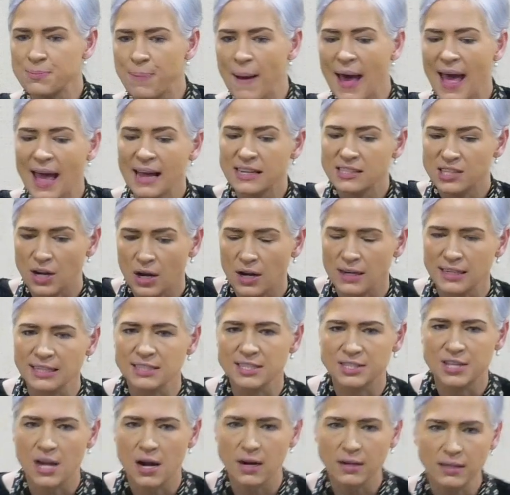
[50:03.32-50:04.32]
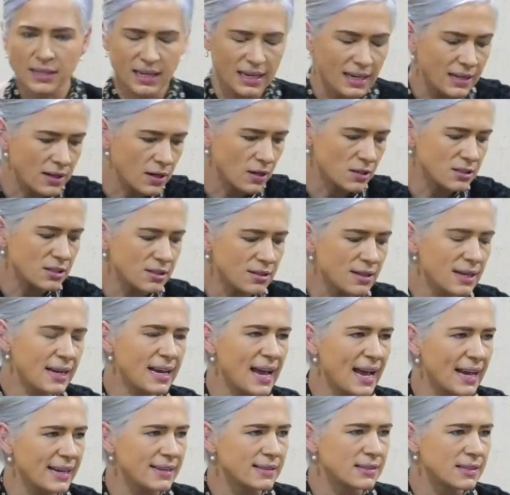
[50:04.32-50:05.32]
bags on his donkey, got to the
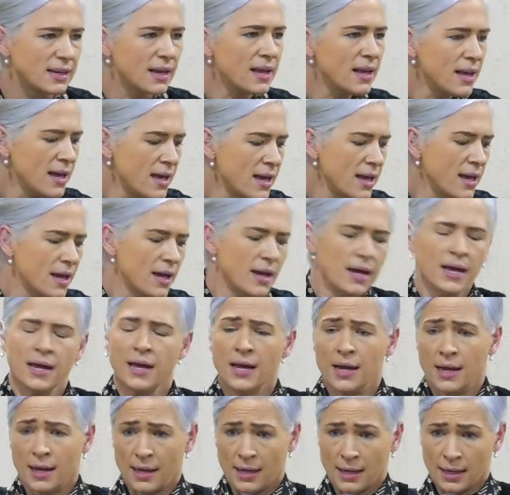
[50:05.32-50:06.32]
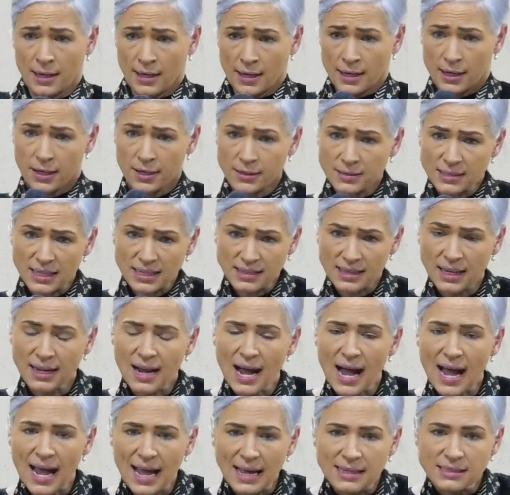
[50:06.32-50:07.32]
gate, looked at the
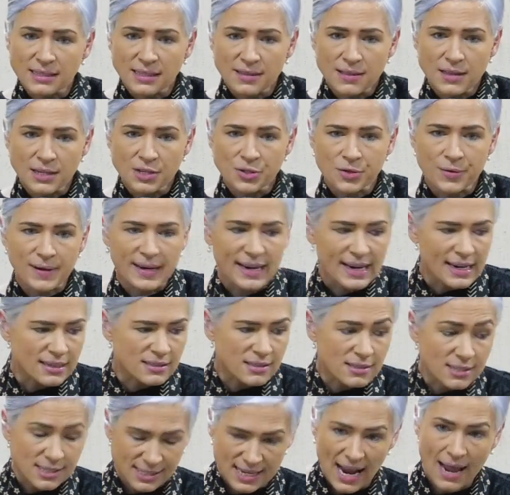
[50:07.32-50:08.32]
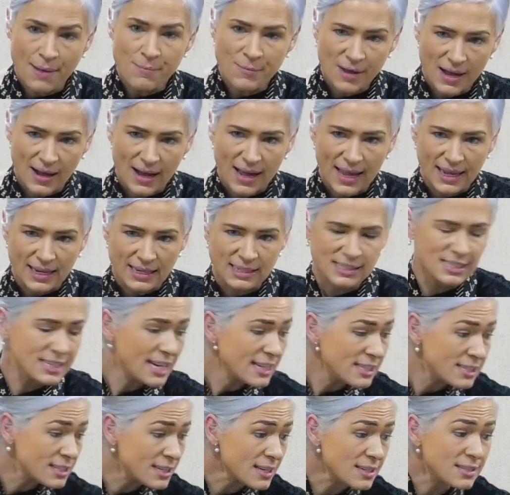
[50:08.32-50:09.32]
guy under the tree, and same guy, and he
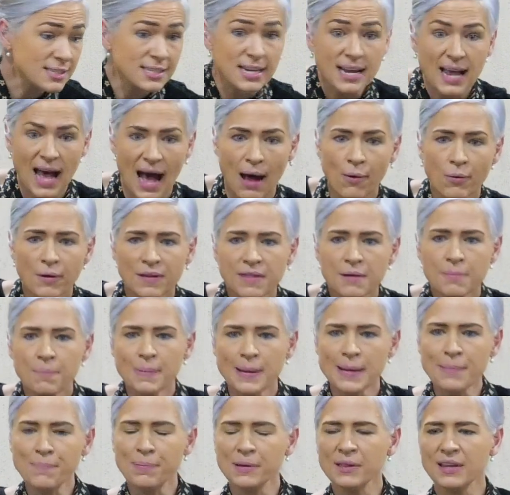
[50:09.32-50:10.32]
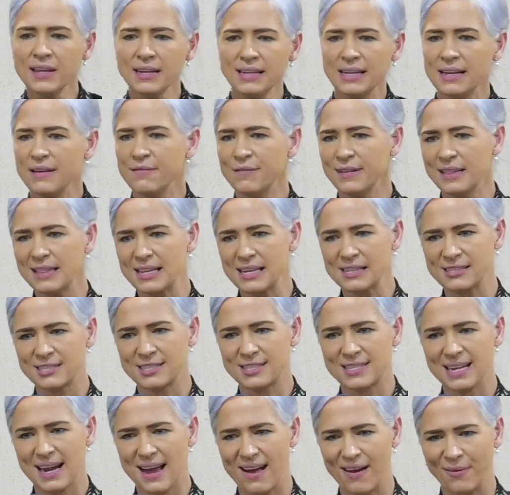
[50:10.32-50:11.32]
said, sir, how are the people that live in this
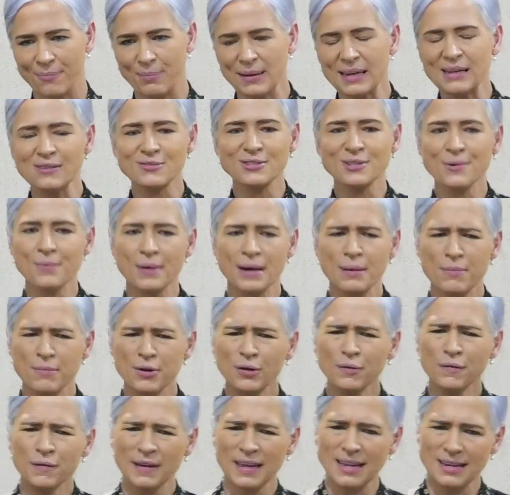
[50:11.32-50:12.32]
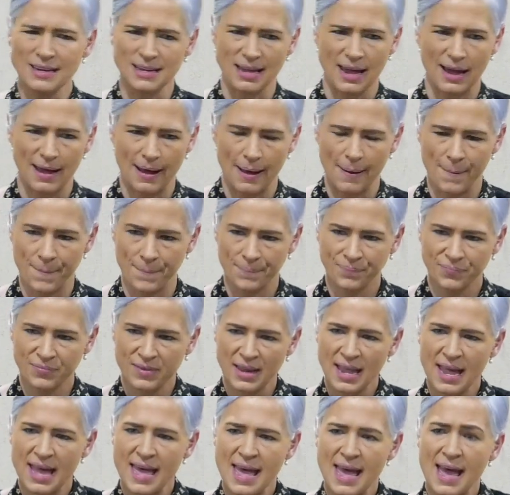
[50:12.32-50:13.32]
town? Because I want to move in here.
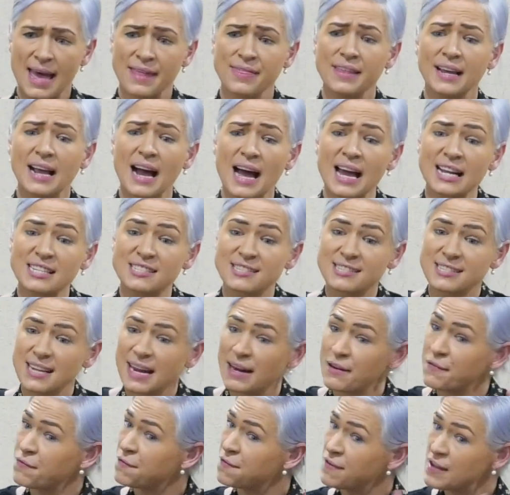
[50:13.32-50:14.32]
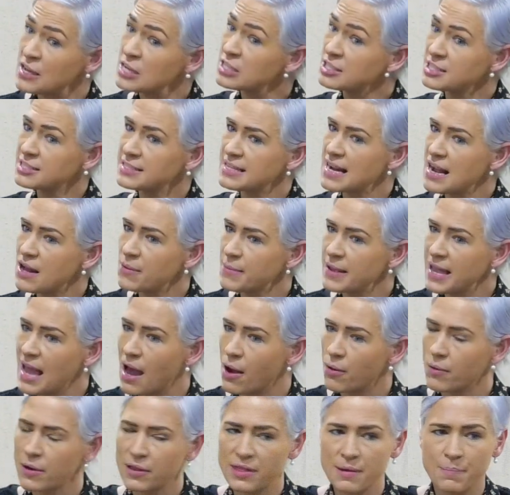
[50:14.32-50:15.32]
And the guy said, first tell me
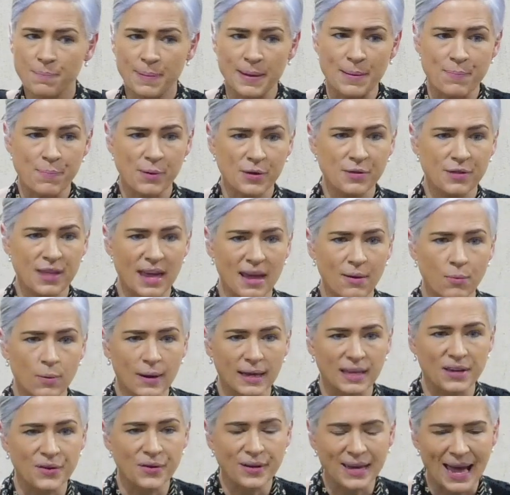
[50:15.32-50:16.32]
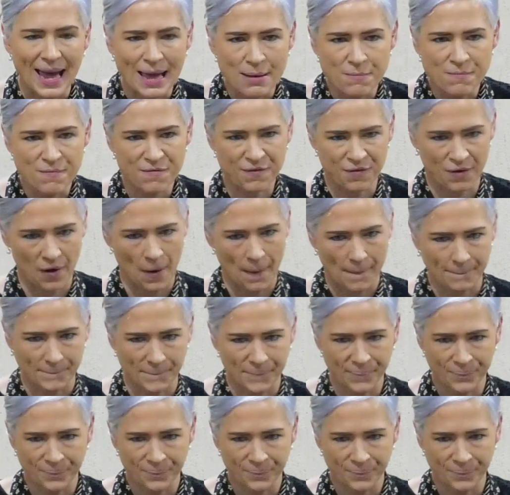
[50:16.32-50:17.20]
how are the people there where you came from?